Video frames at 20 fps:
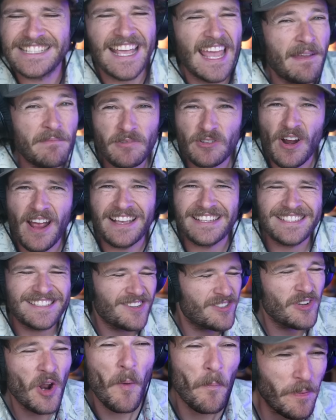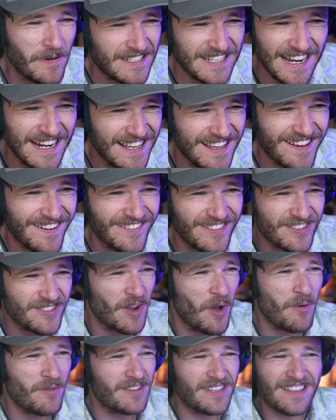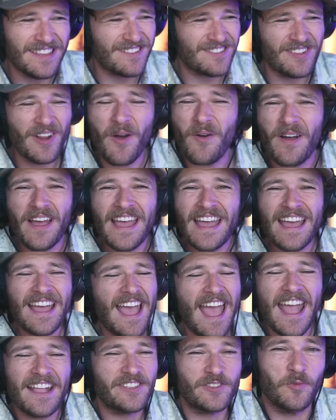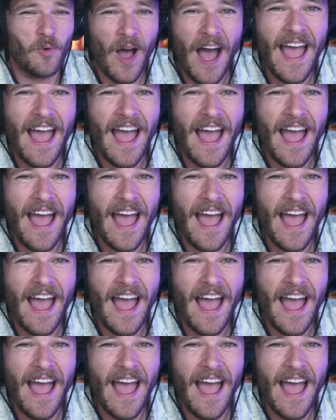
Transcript: the same dress. There's no pretending here. There's no, there's no, it's